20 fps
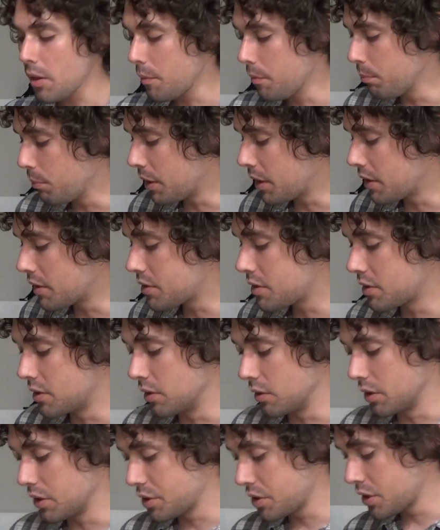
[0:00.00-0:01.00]
But it's
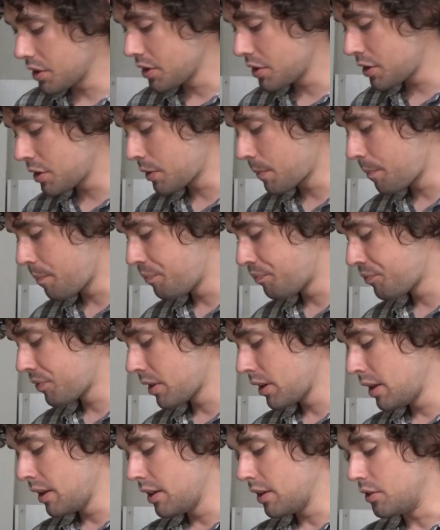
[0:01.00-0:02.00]
delicious,
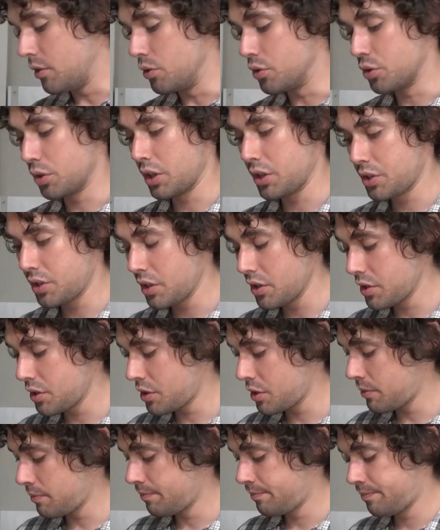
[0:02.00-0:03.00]

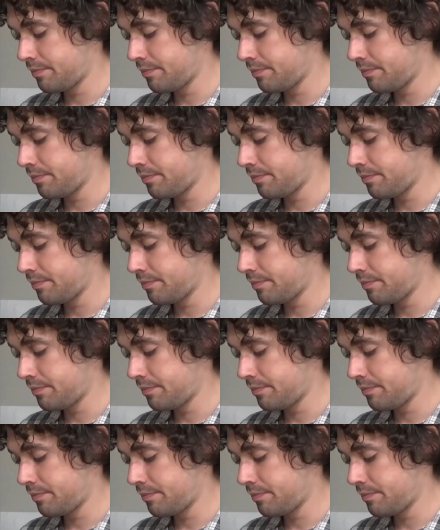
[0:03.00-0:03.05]
nutritious.